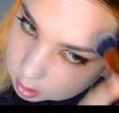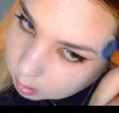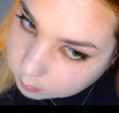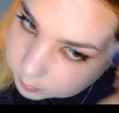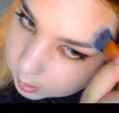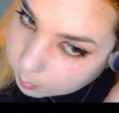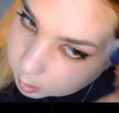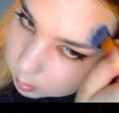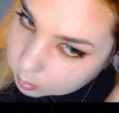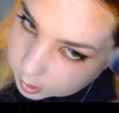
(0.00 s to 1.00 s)
of
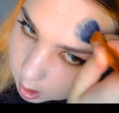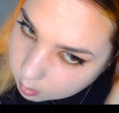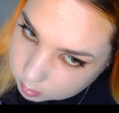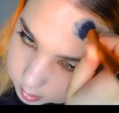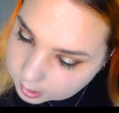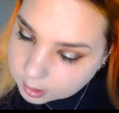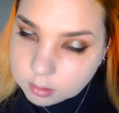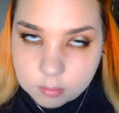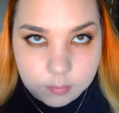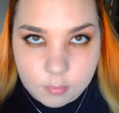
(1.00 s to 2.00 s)
Dermacol. Now, not
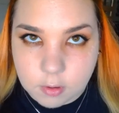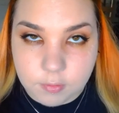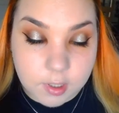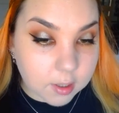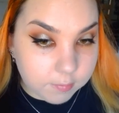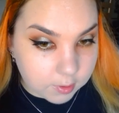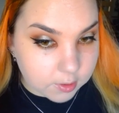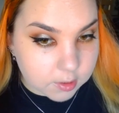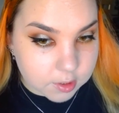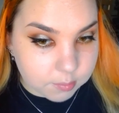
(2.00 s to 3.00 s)
of the
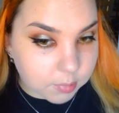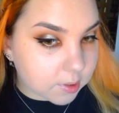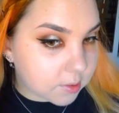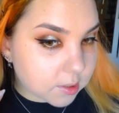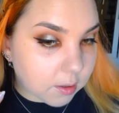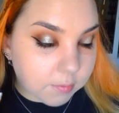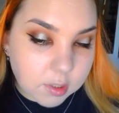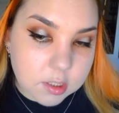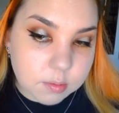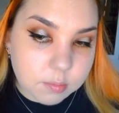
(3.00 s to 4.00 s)
coverage, because
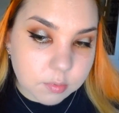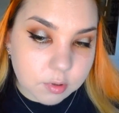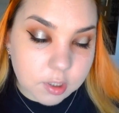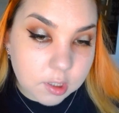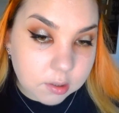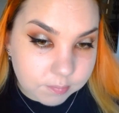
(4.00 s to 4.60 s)
coverage is more